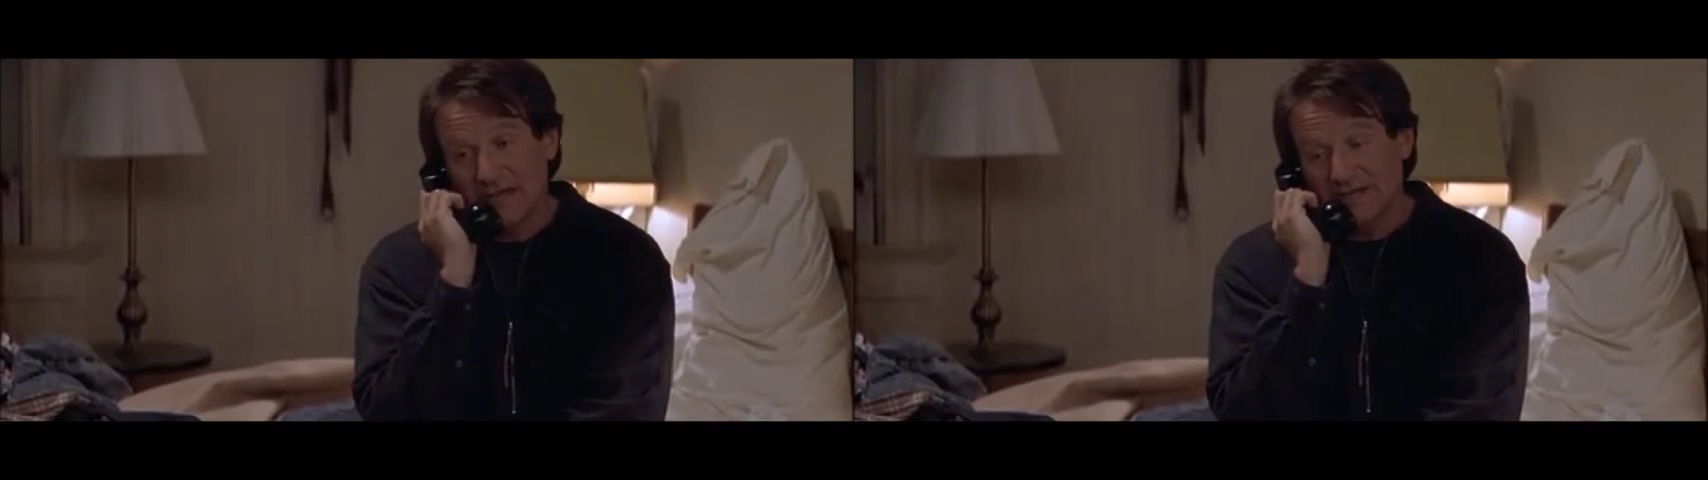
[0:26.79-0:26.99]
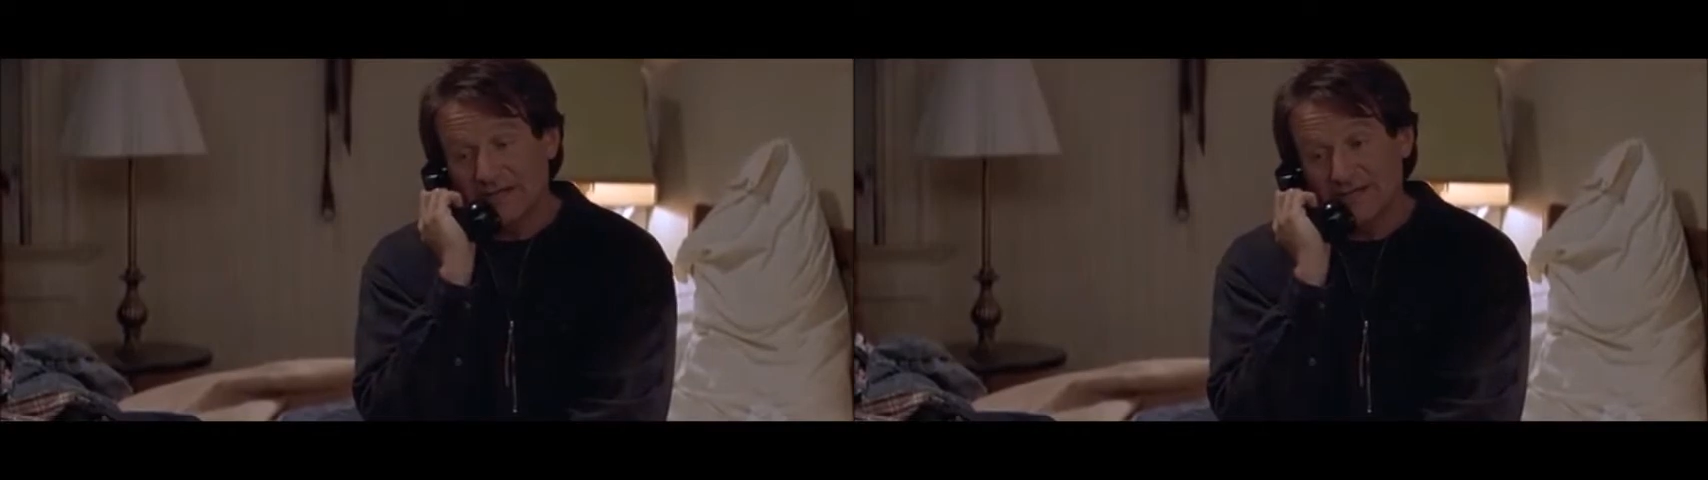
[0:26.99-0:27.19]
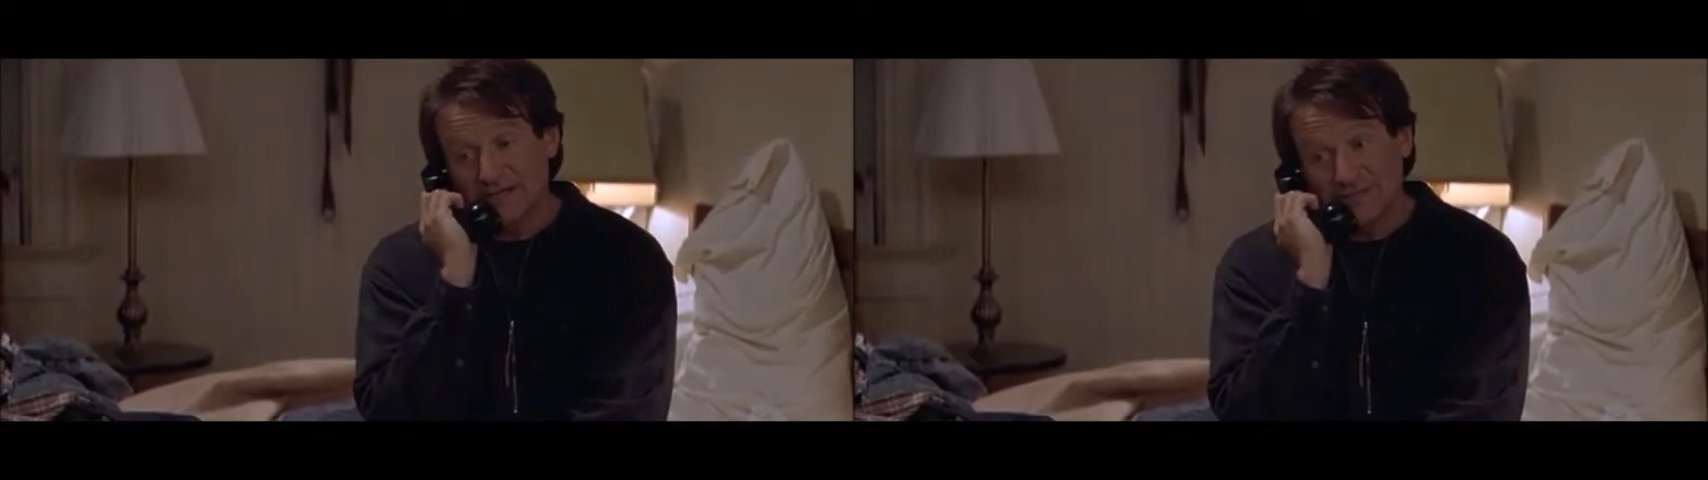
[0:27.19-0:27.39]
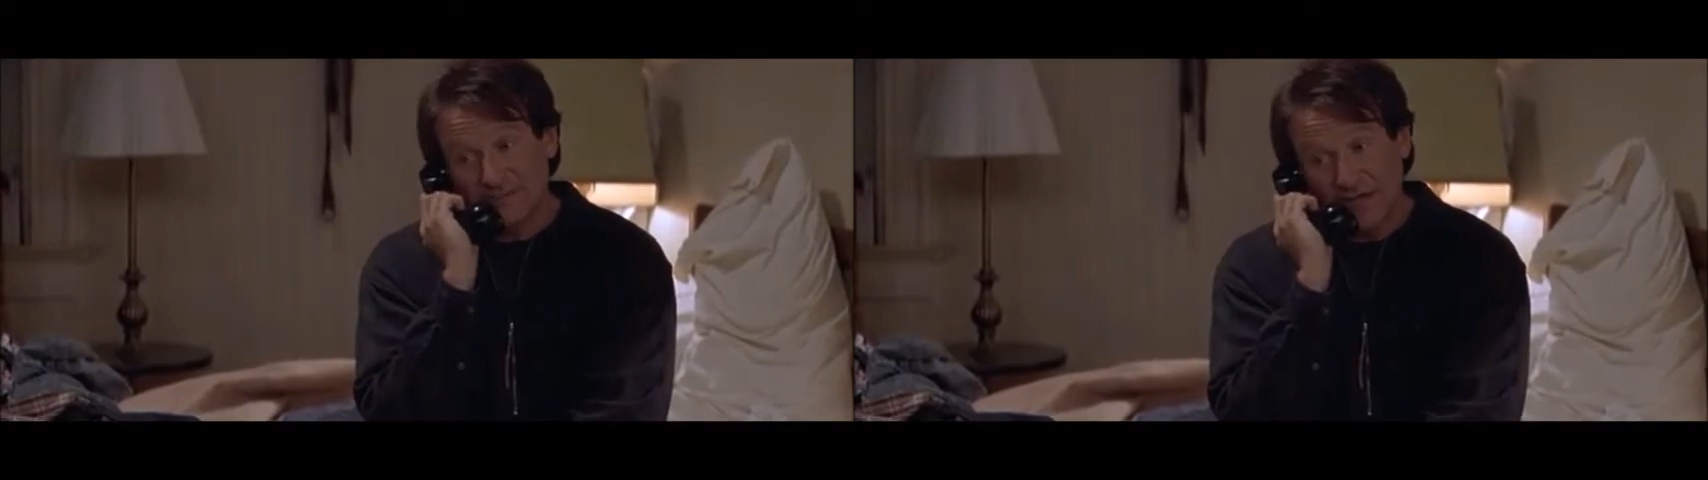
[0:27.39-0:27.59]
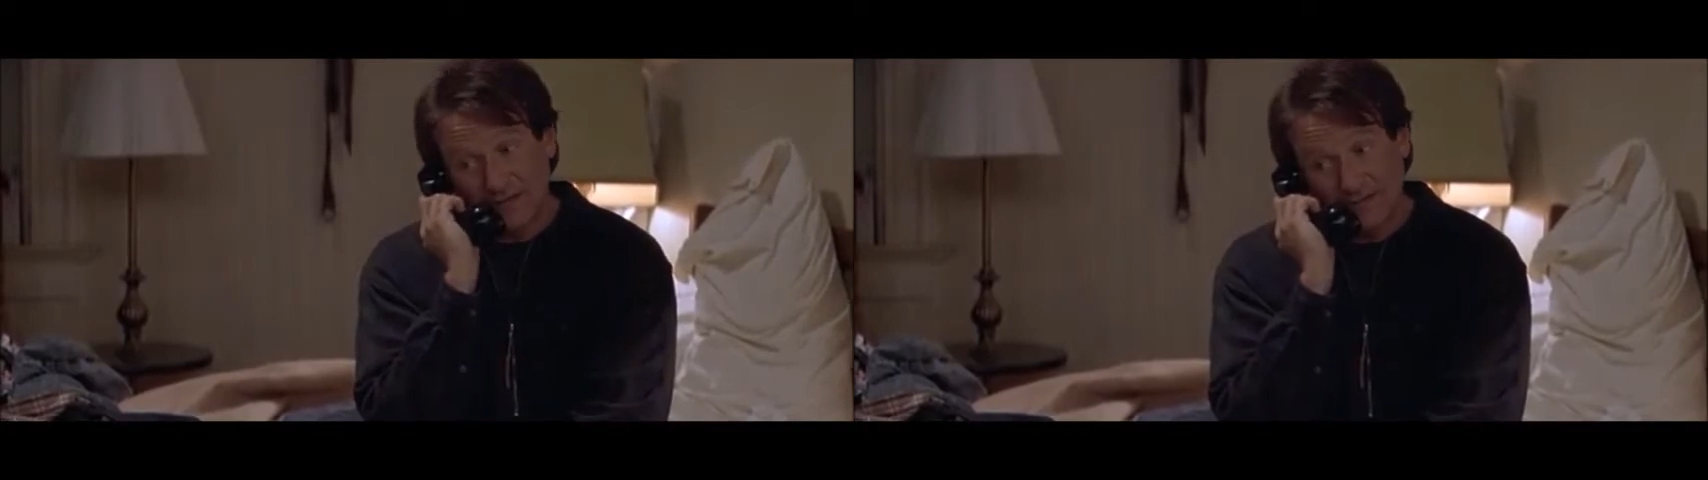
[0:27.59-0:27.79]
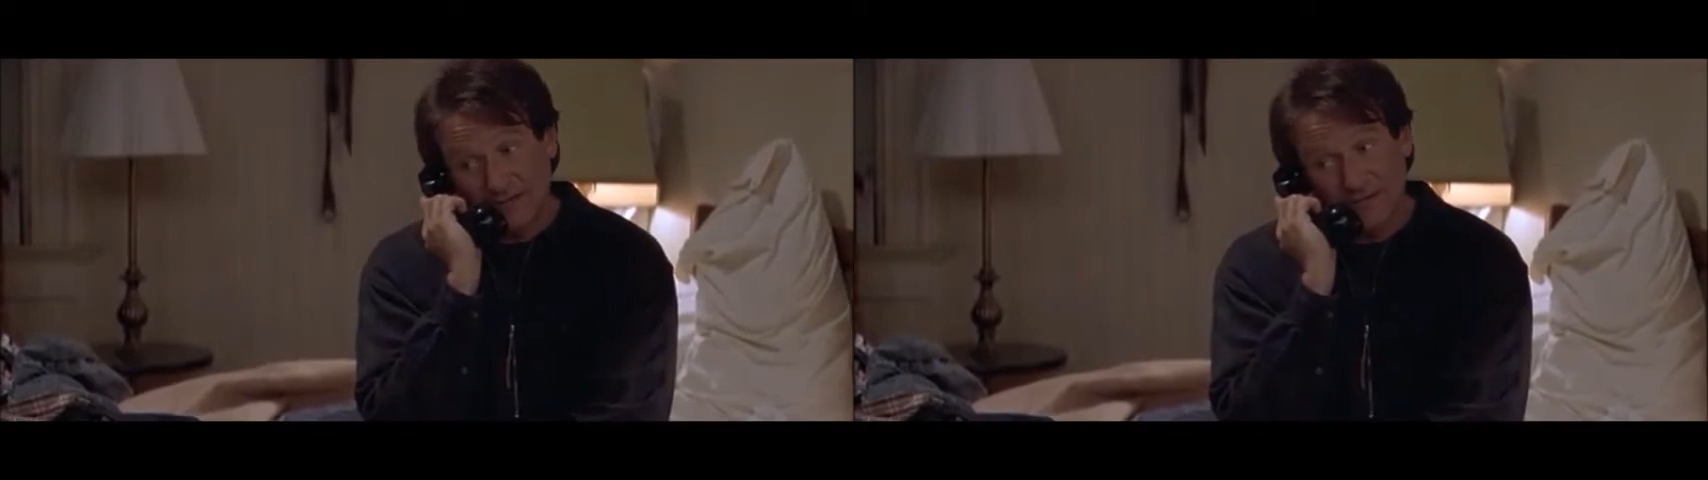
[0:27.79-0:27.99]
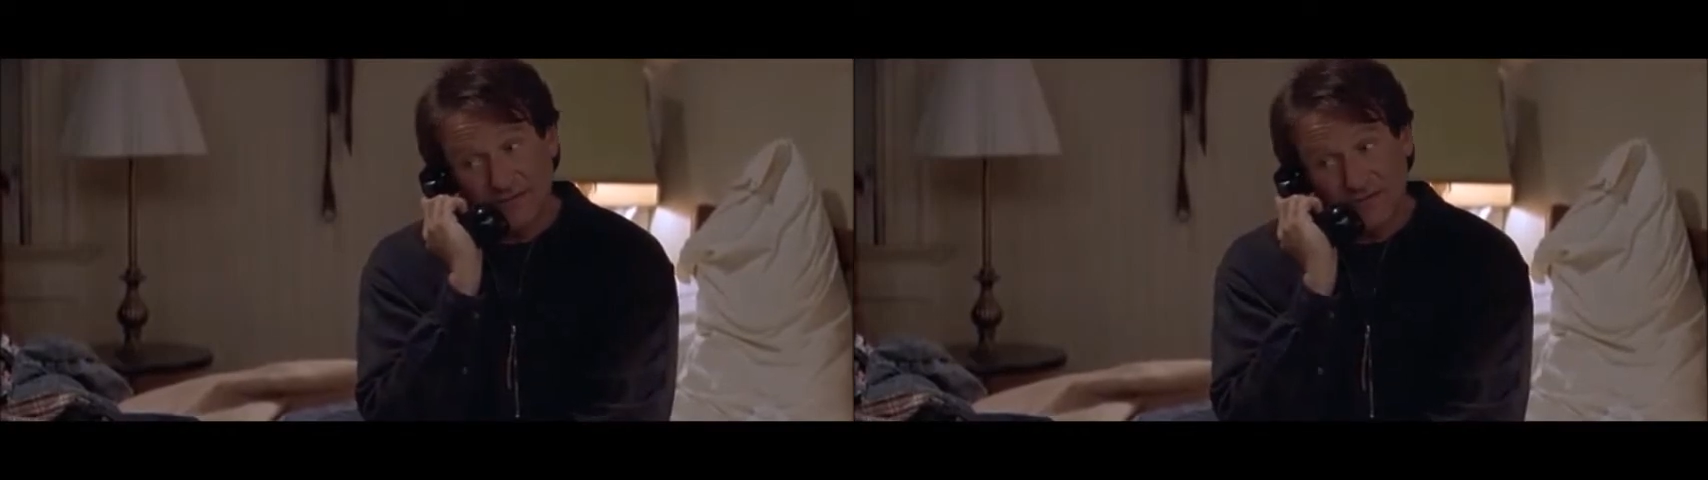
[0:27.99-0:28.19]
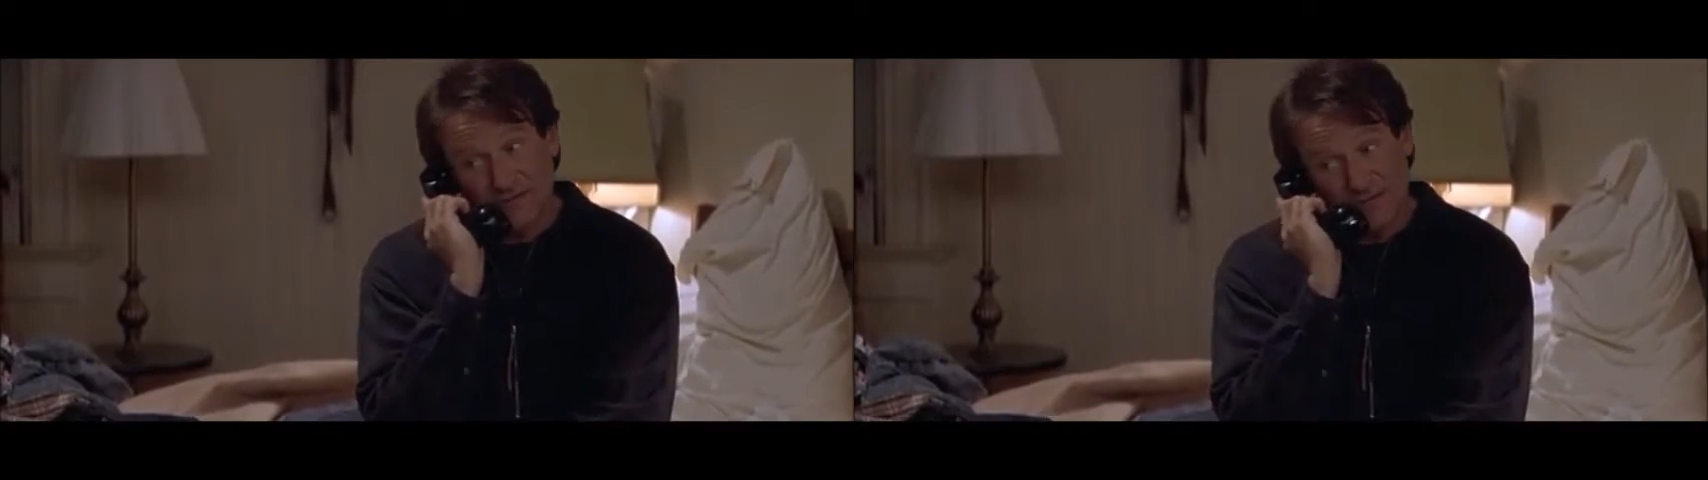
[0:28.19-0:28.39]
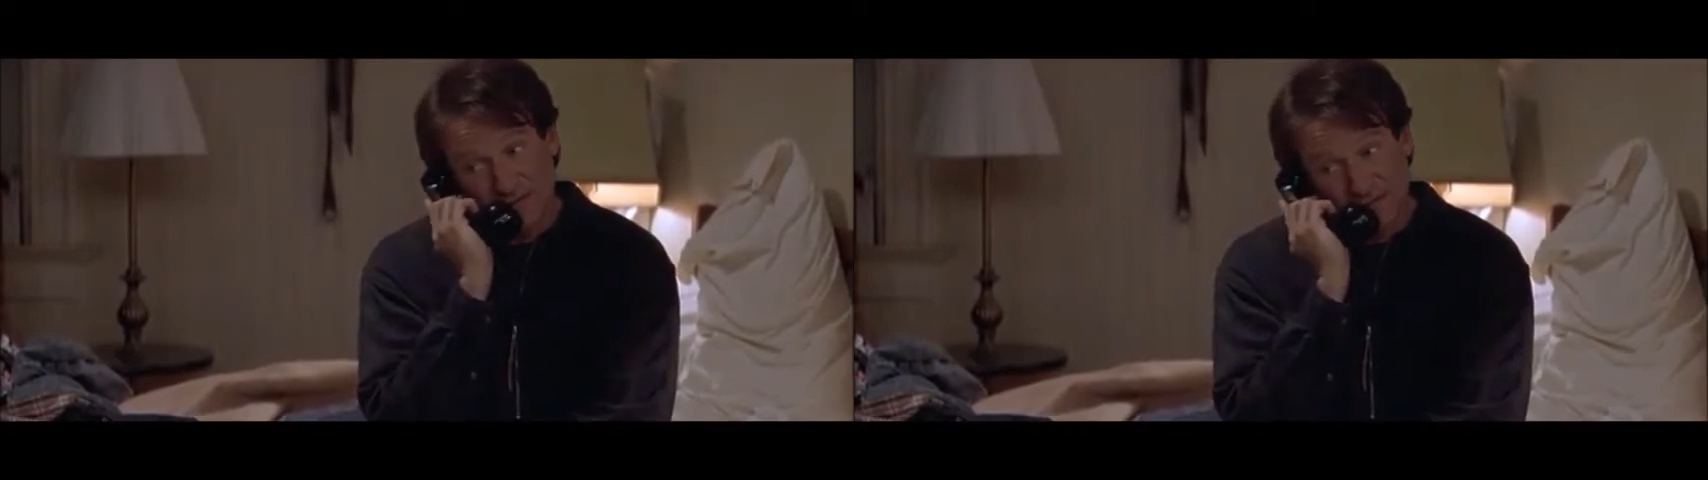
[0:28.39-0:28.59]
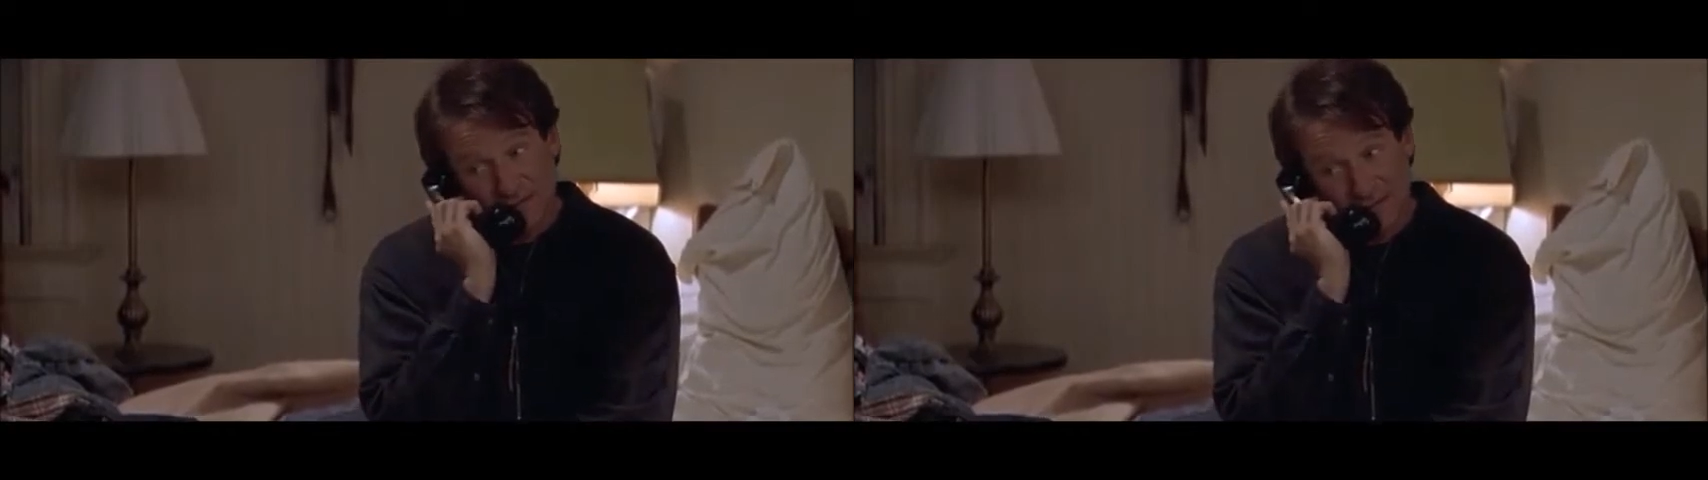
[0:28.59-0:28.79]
That's Smythe, not Smith,